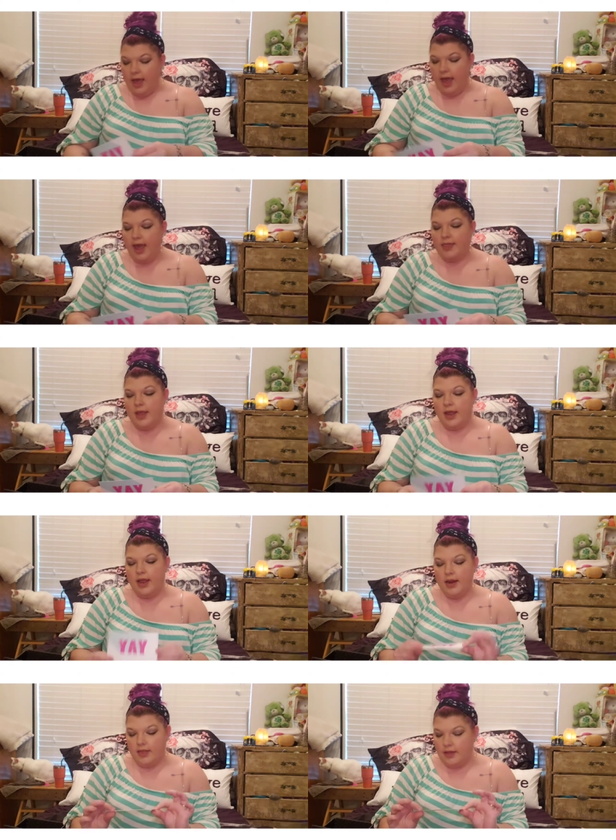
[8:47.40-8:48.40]
And
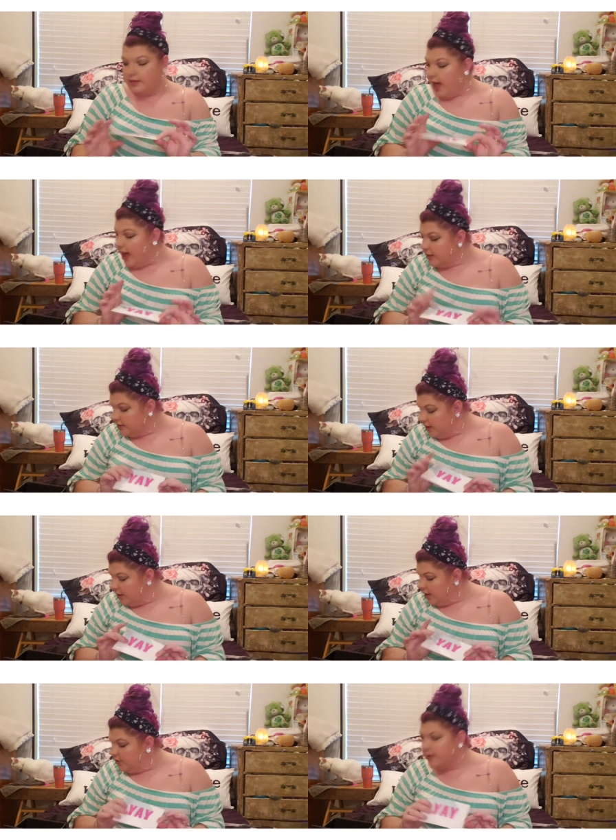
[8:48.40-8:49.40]
then the last thing
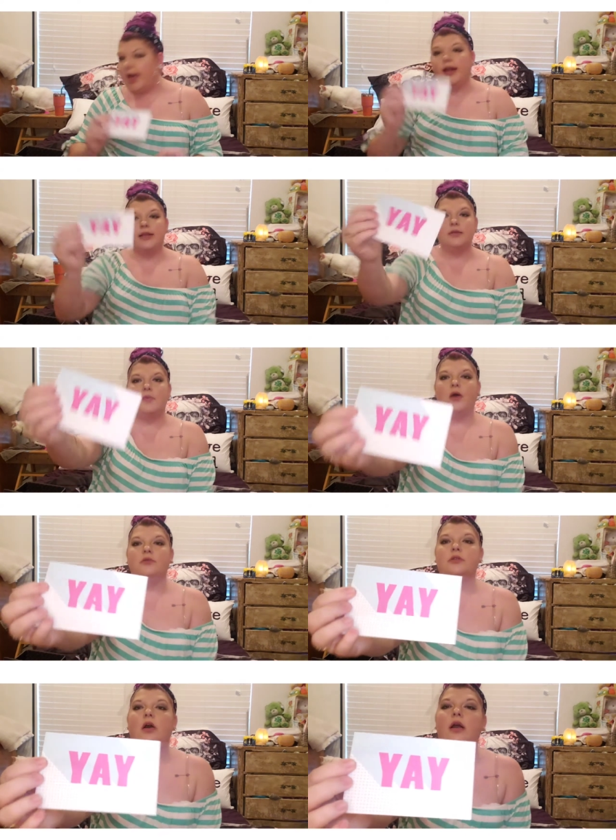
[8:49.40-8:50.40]
that you get is a
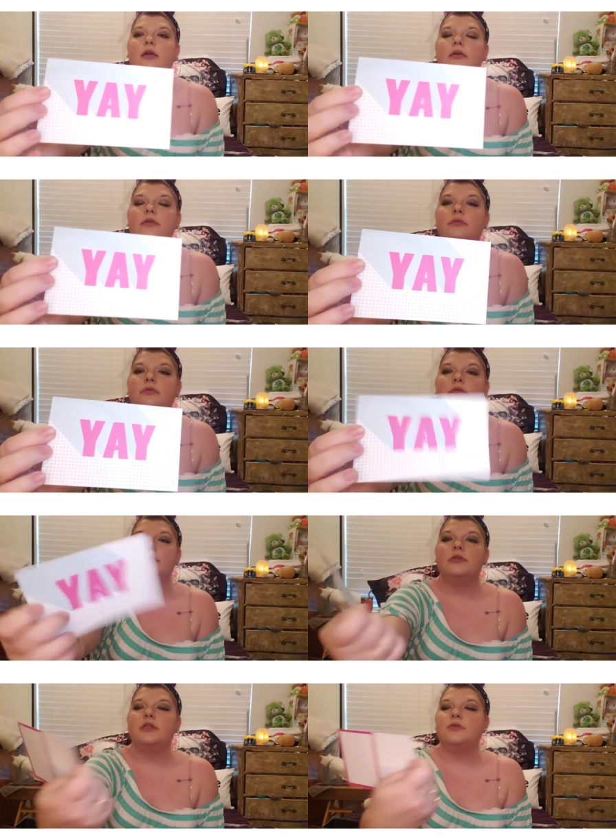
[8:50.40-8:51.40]
postcard.
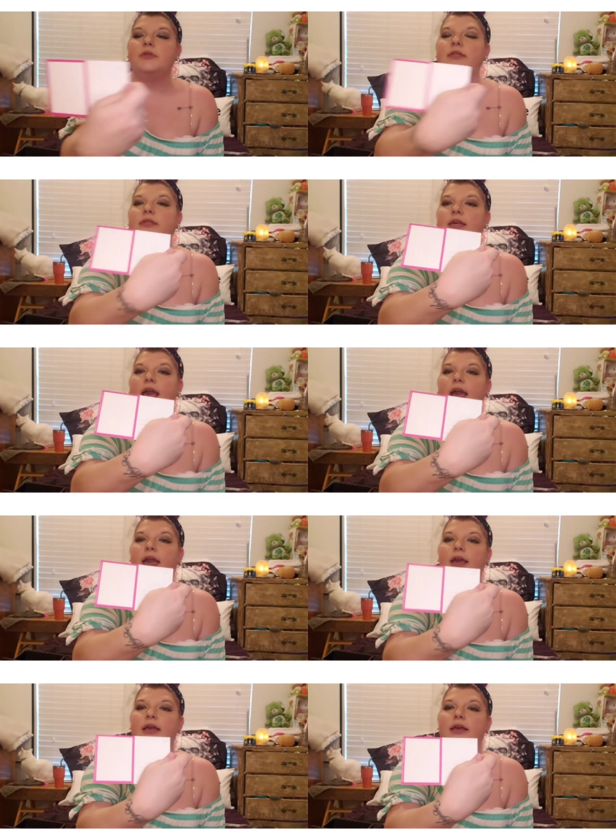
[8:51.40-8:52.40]
So this one says
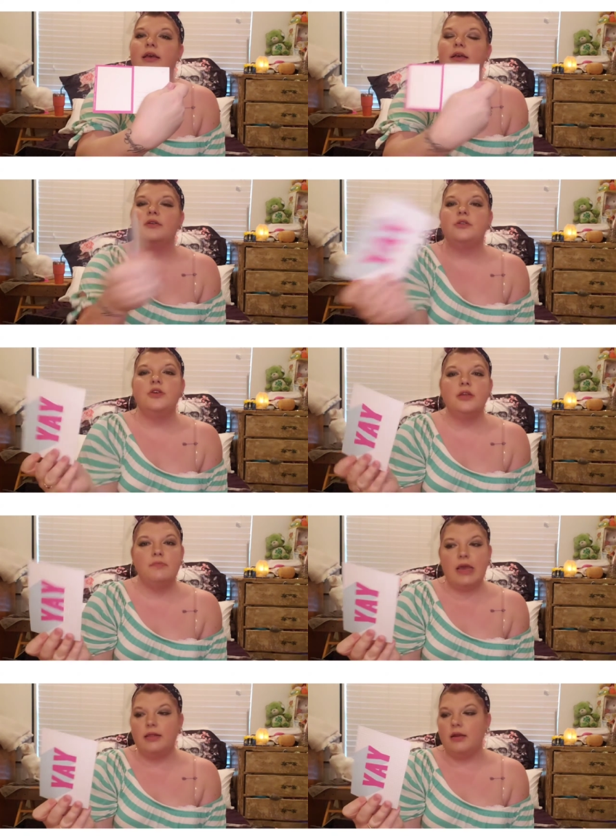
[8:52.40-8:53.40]
yay. So you can
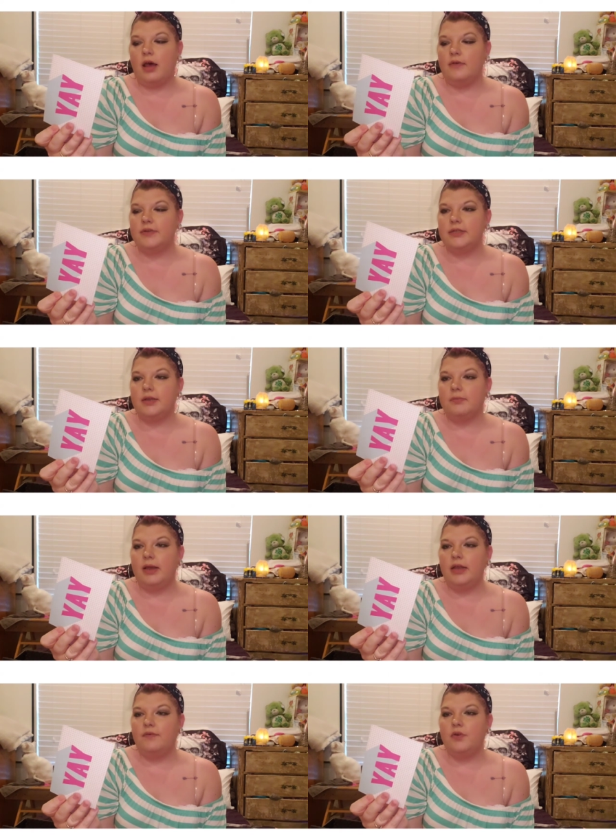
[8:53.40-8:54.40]
mail it off to
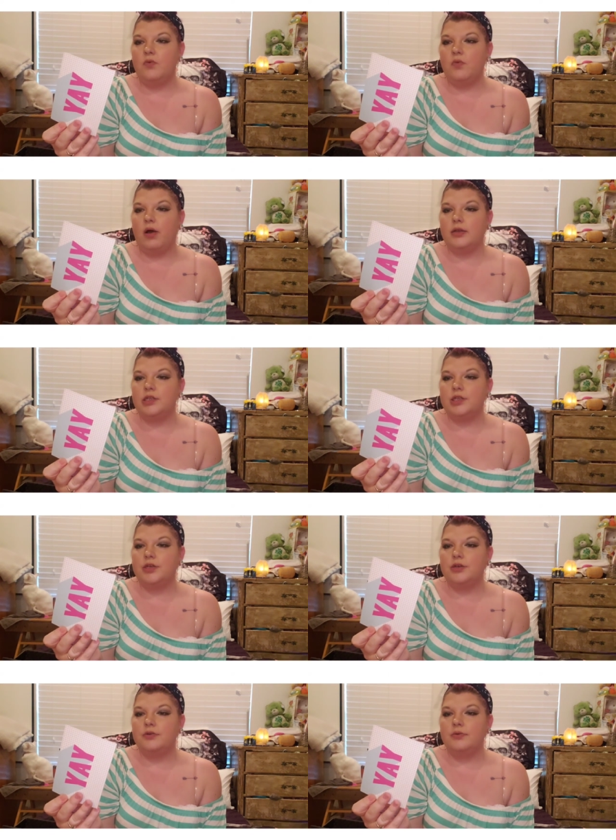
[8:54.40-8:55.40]
somebody if you want
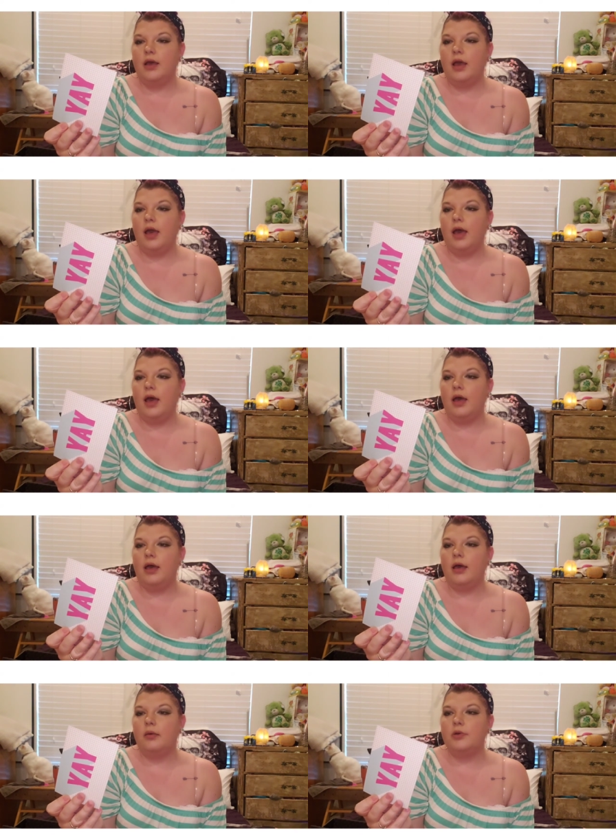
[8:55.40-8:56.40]
to.
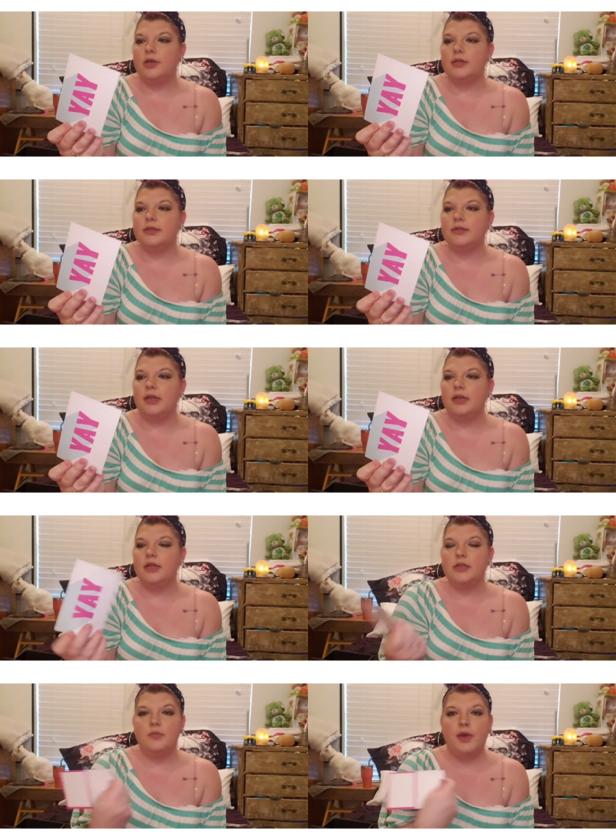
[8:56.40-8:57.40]
Um, you can send
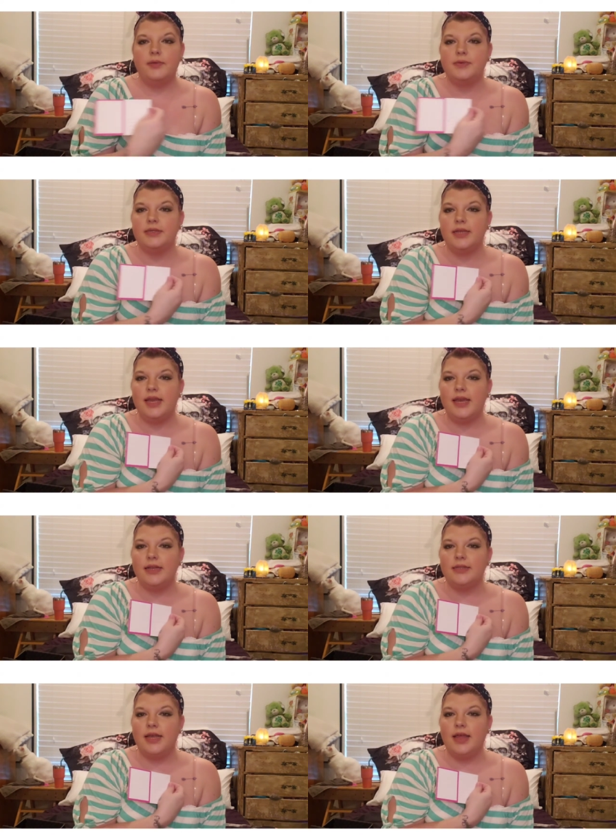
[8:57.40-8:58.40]
it to
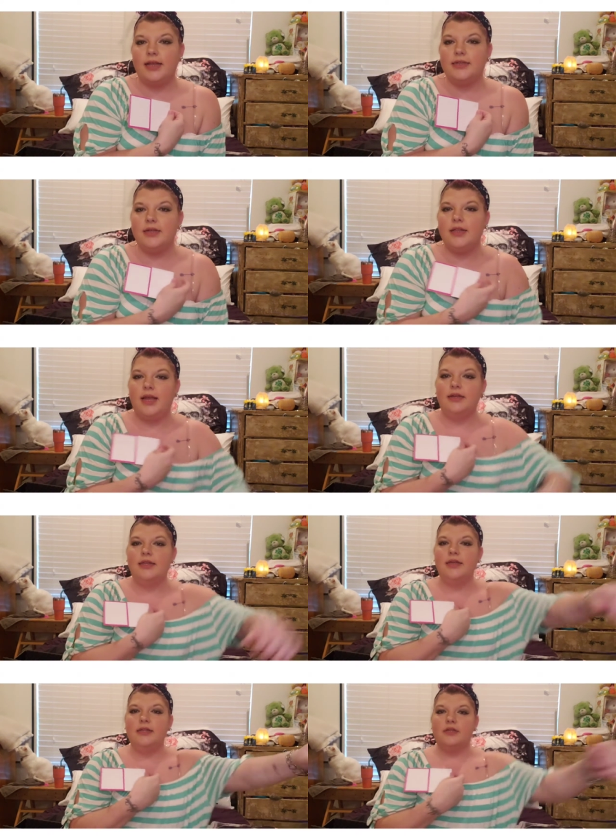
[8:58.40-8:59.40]
Pipsticks. They like to collect
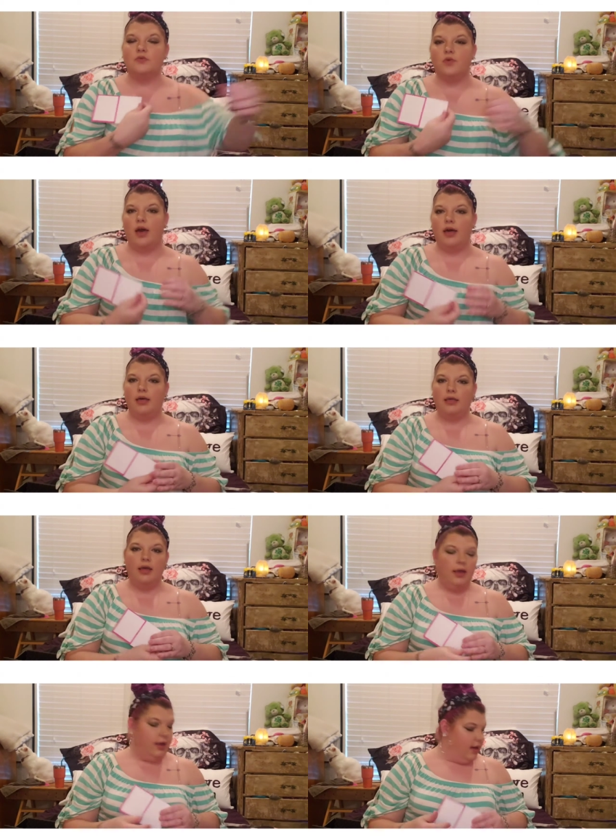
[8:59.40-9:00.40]
these as well.
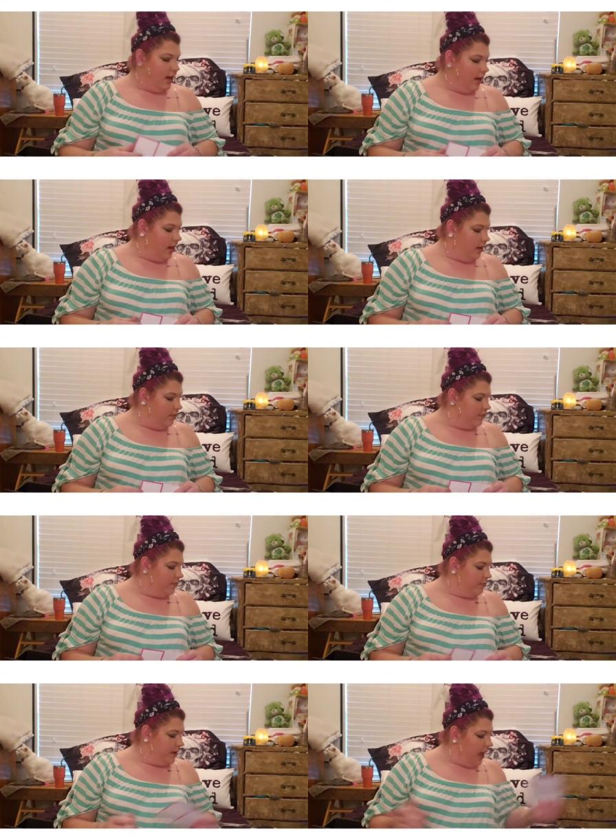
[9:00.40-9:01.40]
Um,
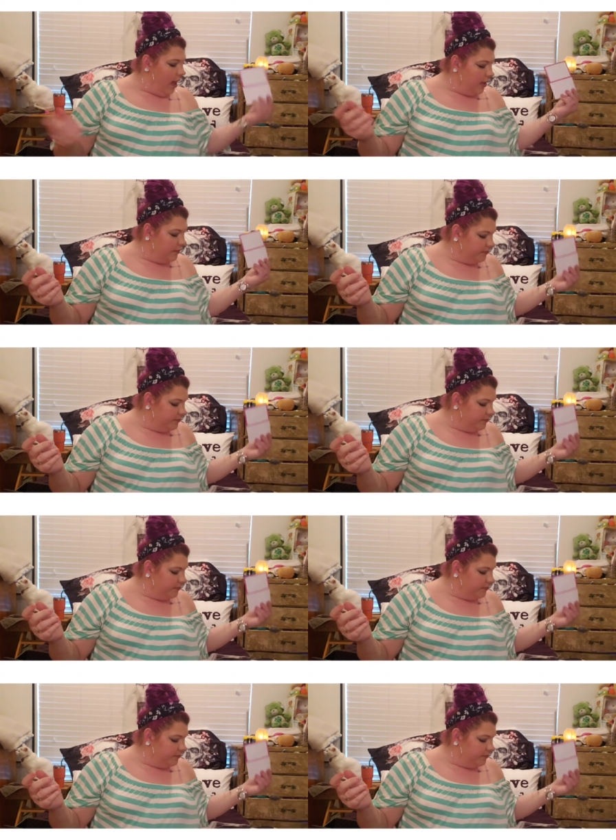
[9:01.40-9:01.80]
but yeah.